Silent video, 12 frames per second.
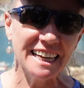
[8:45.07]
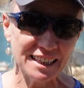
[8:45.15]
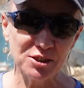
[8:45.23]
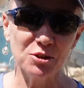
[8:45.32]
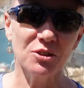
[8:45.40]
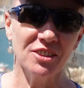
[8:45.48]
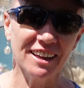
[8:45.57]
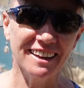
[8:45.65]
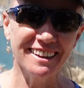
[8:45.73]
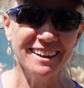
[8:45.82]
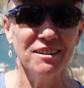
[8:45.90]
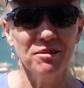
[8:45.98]
is a good
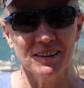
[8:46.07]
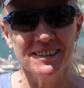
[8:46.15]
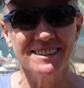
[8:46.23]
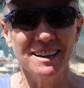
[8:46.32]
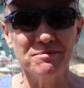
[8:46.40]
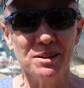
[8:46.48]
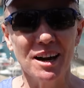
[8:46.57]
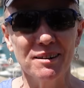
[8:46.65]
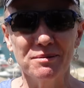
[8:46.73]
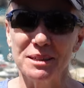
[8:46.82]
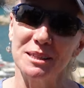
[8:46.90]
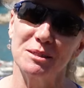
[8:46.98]
thing, but at the same
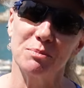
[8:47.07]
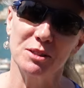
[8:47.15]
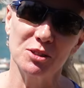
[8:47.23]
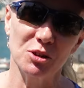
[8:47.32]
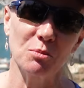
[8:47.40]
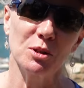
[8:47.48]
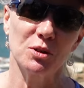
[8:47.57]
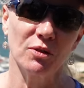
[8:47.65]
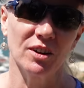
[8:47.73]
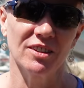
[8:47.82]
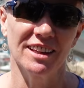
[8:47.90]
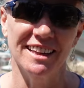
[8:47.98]
time, it has been so much
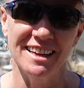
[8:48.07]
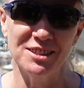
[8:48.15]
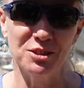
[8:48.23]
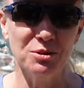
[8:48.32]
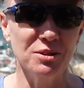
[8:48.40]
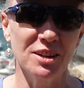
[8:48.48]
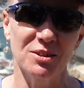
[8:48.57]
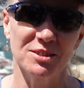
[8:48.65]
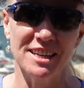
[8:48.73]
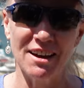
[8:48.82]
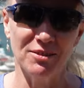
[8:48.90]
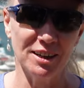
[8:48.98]
fun the last two
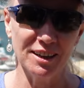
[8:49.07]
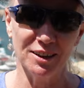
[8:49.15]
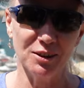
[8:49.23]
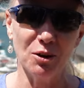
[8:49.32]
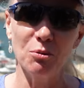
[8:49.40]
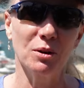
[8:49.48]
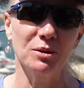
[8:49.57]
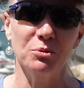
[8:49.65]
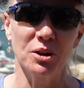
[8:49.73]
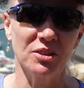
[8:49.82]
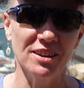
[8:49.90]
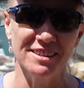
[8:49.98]
years having no one
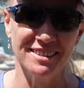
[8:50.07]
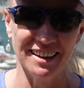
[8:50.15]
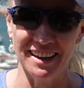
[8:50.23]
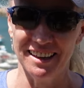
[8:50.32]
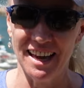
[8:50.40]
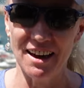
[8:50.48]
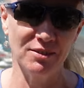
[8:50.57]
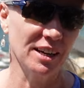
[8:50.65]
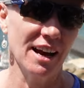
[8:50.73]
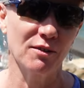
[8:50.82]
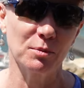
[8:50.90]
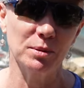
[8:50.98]
with us and having
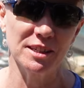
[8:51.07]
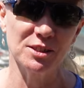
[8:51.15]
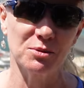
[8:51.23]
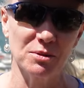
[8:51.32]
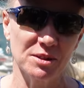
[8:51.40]
every place to